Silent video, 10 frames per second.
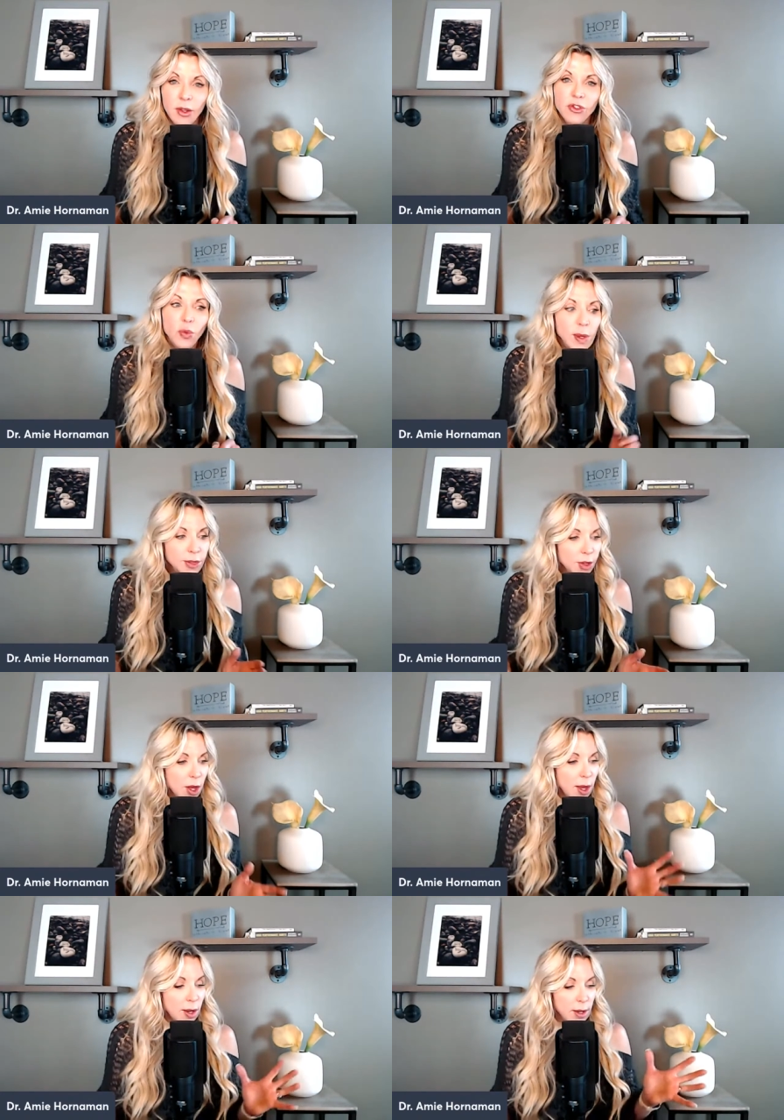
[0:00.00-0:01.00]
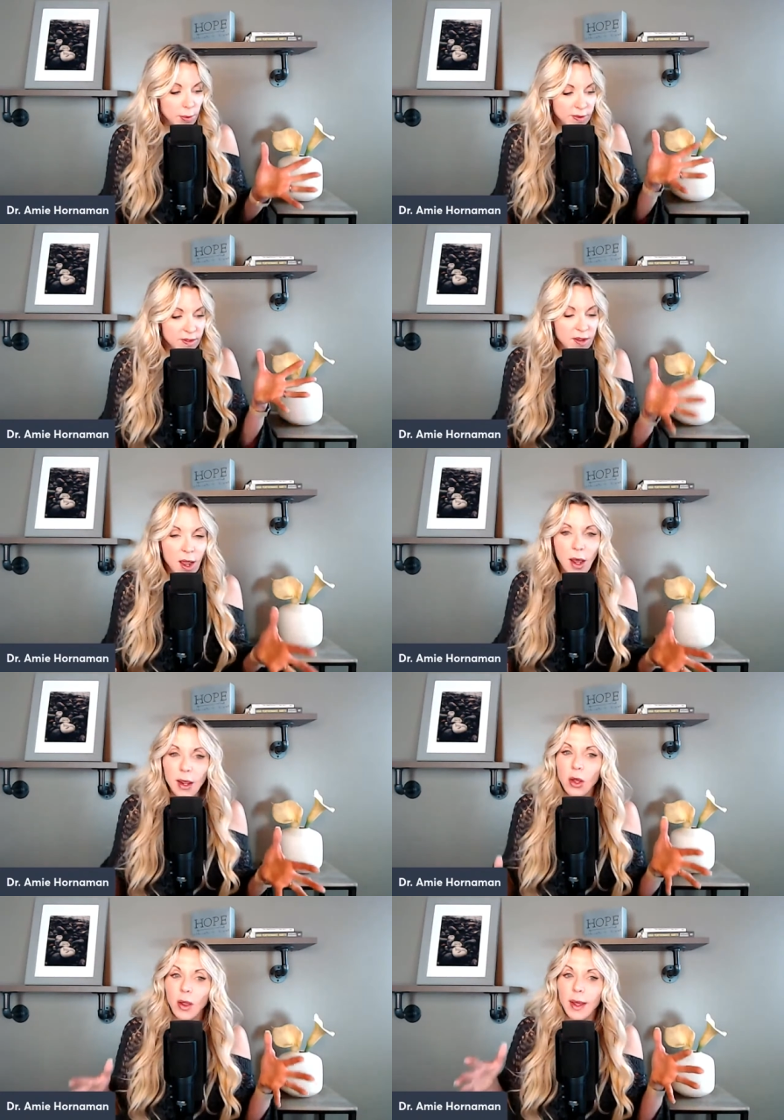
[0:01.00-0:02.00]
So we thought it was
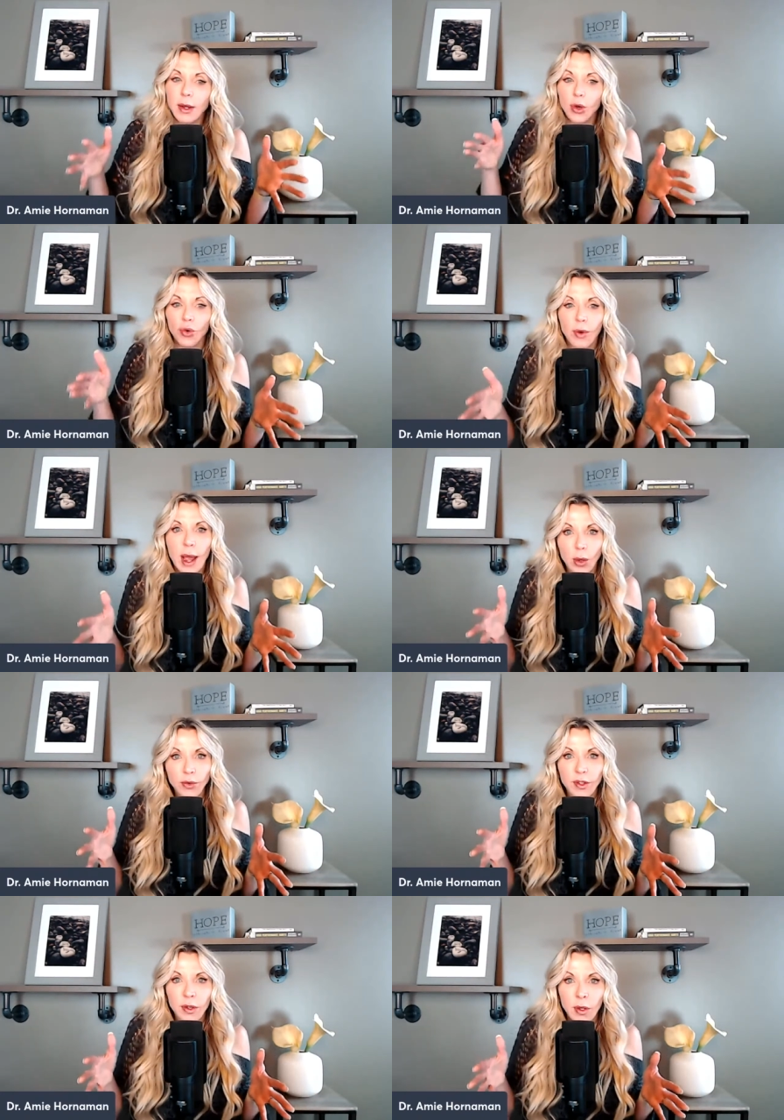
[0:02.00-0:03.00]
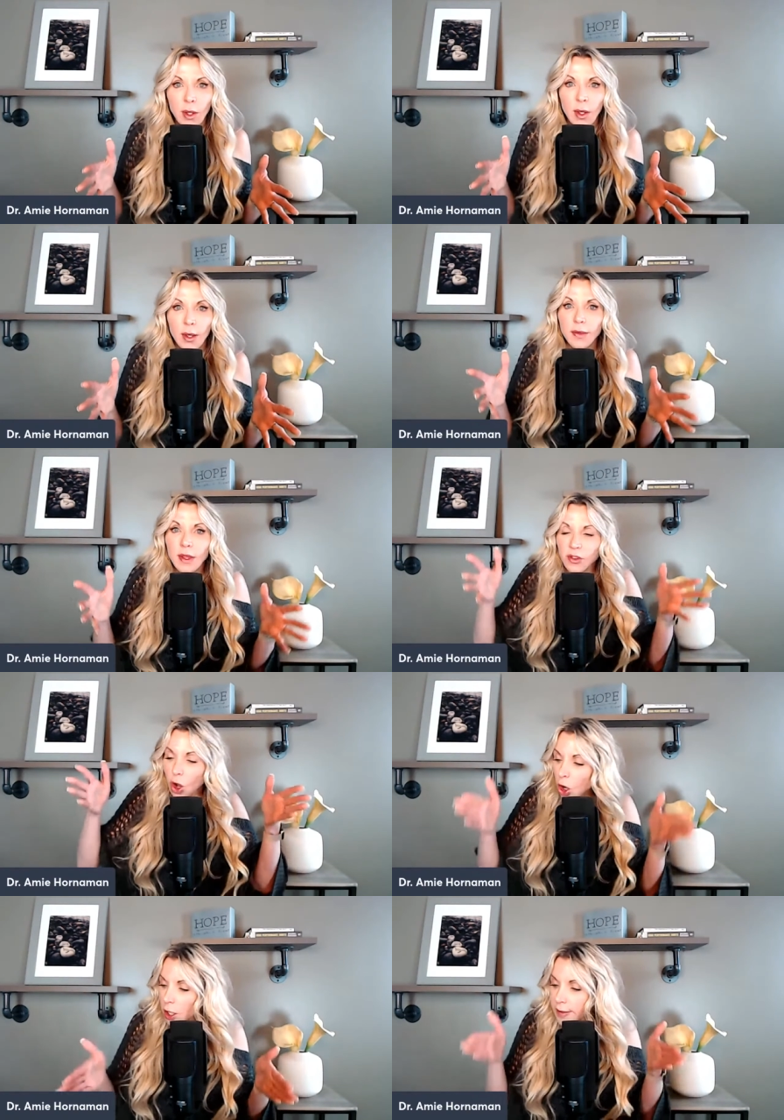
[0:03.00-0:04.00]
tile and grout, these
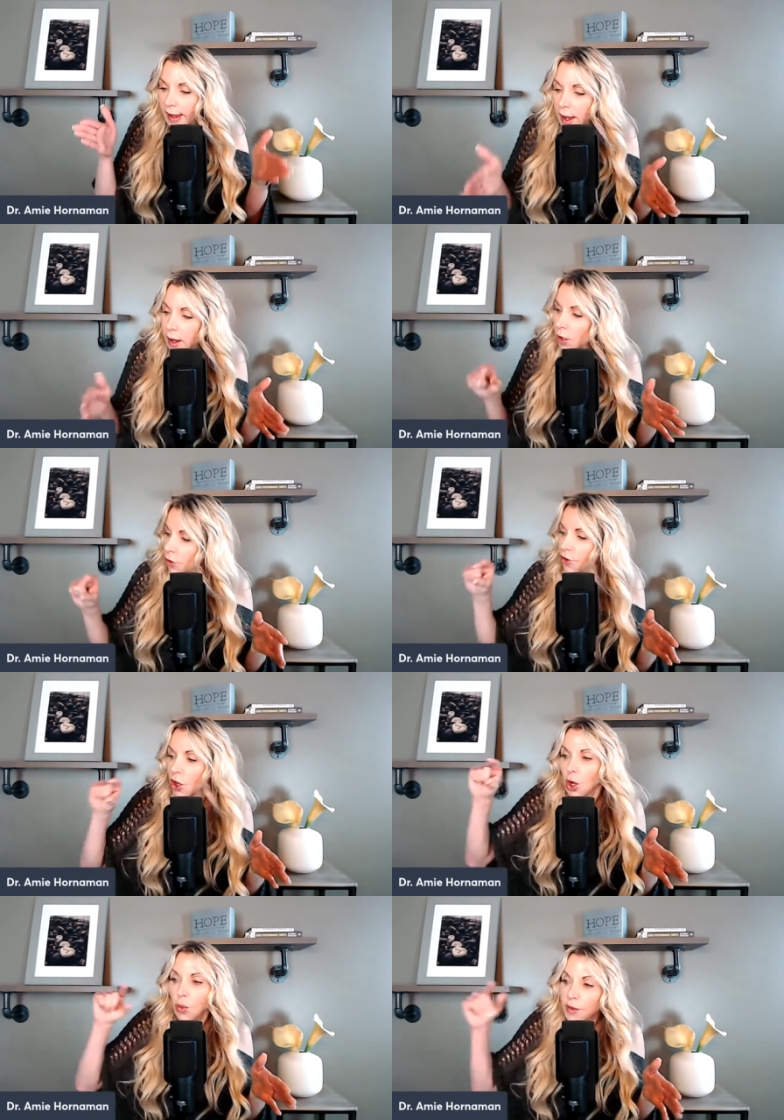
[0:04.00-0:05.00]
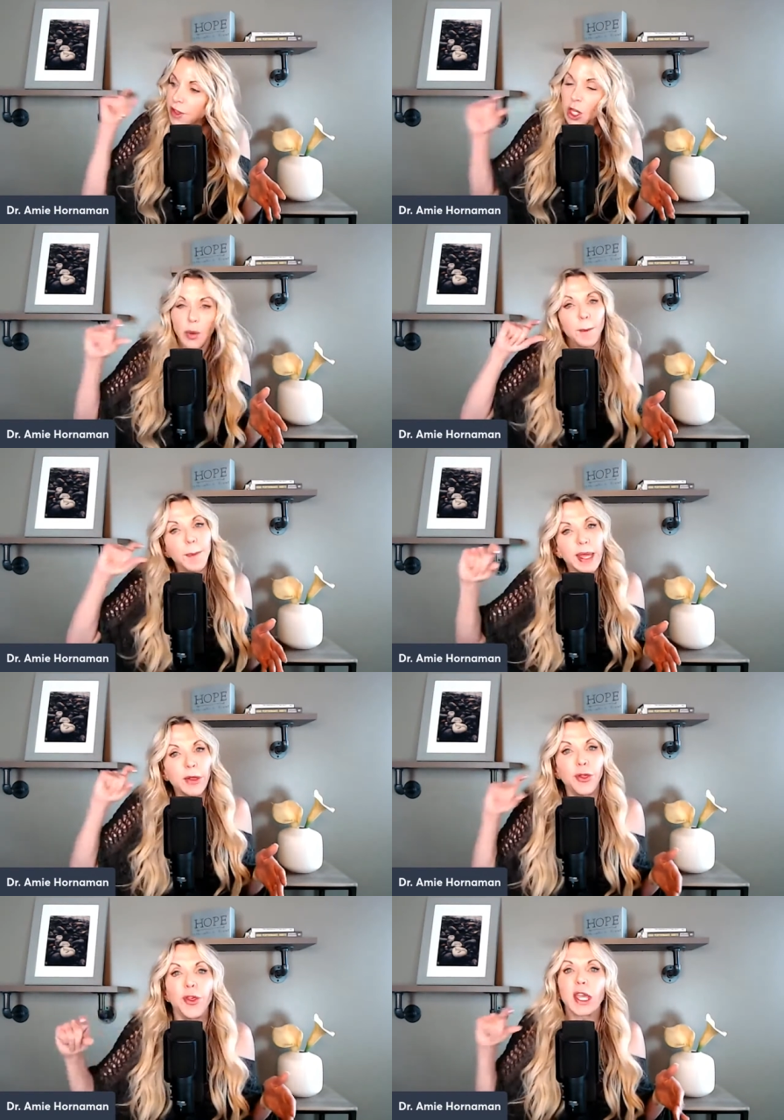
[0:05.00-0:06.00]
hard tiles with, you know,
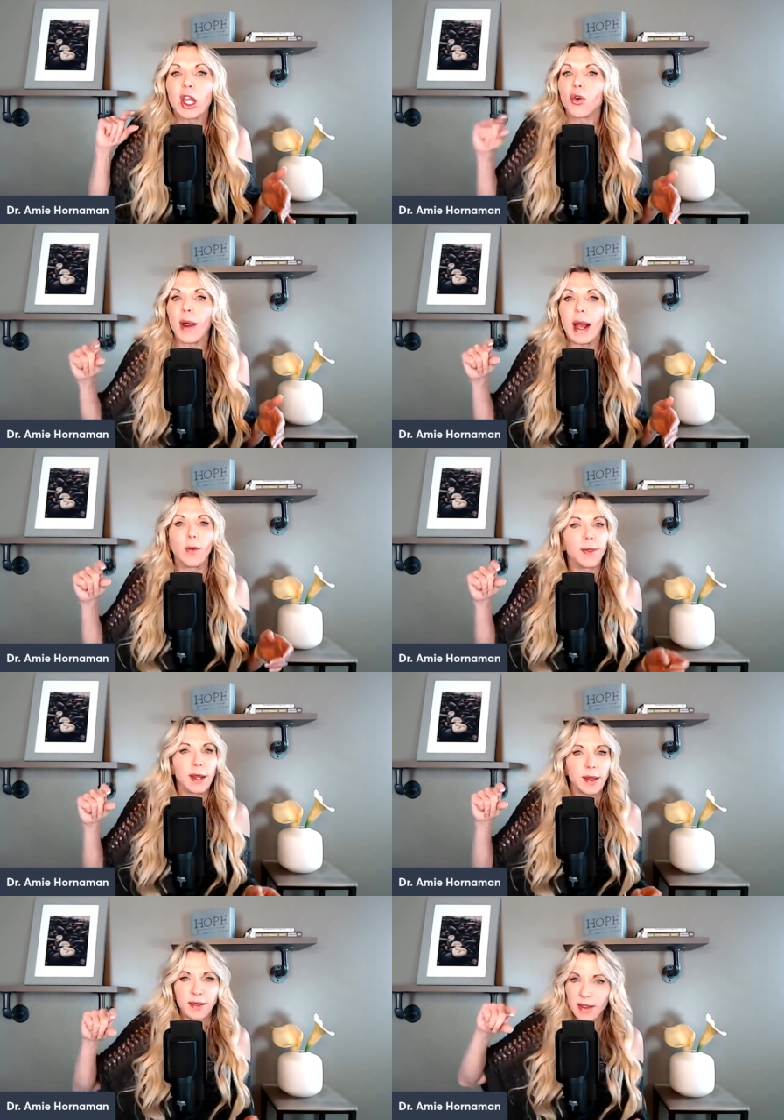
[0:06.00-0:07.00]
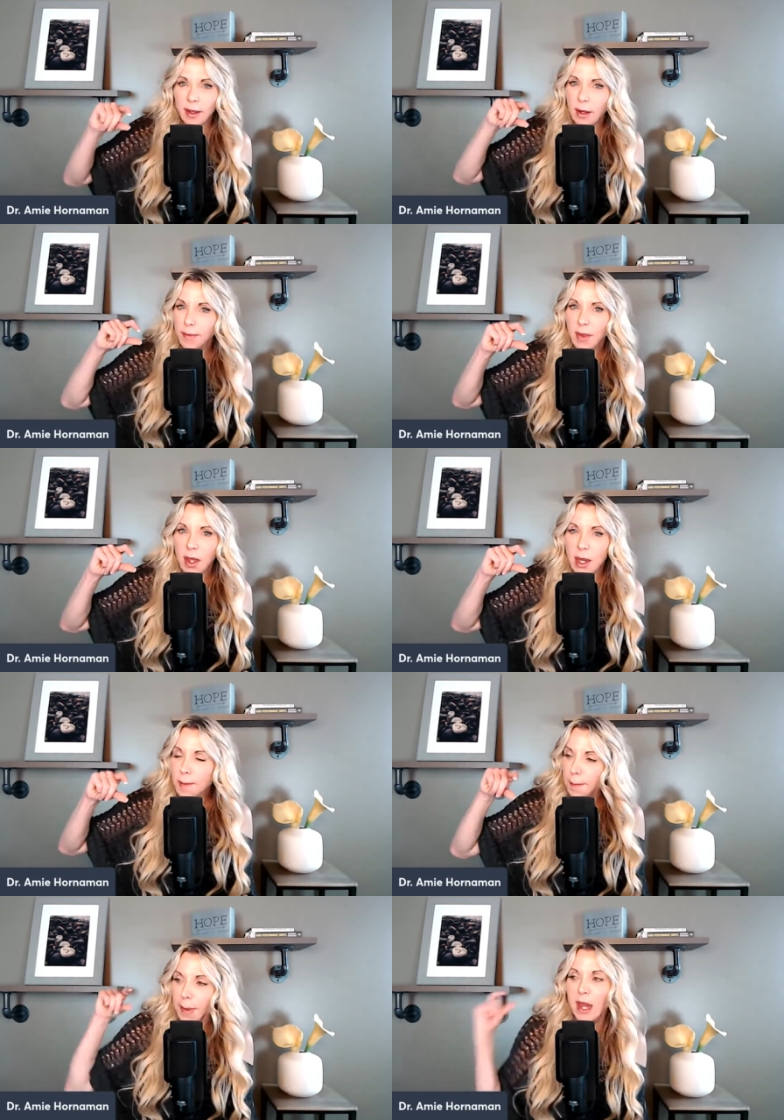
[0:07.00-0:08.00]
big, thick grout that is
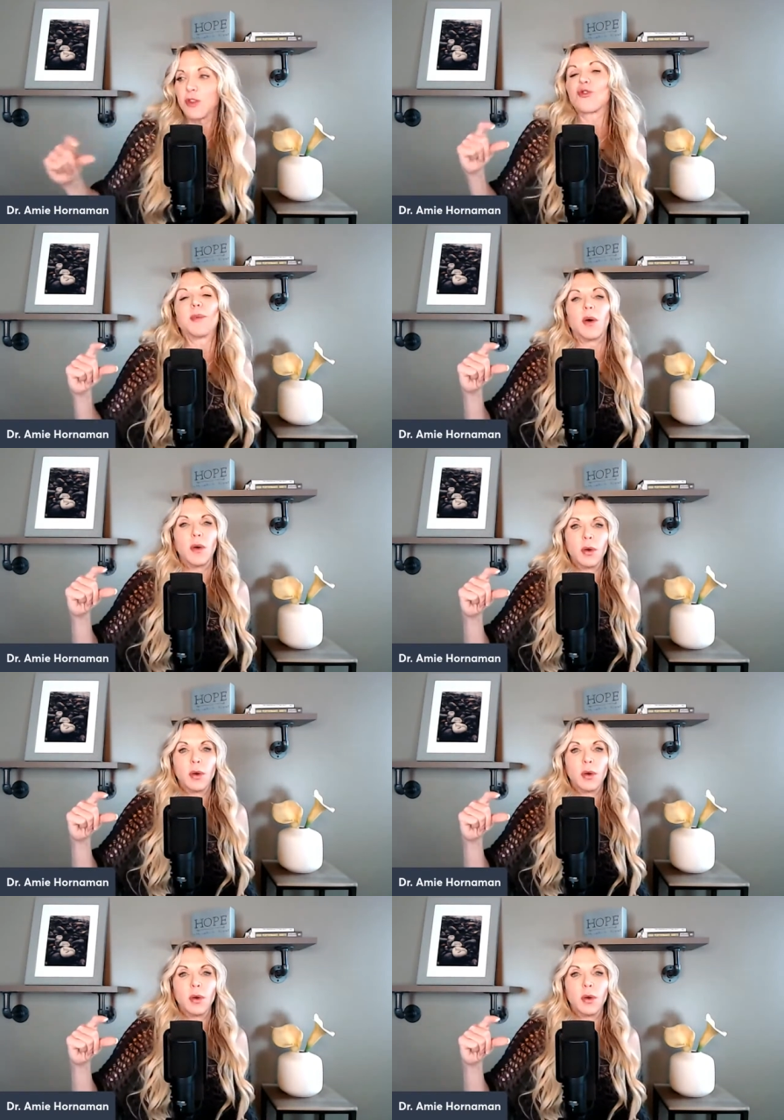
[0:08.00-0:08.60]
impenetrable.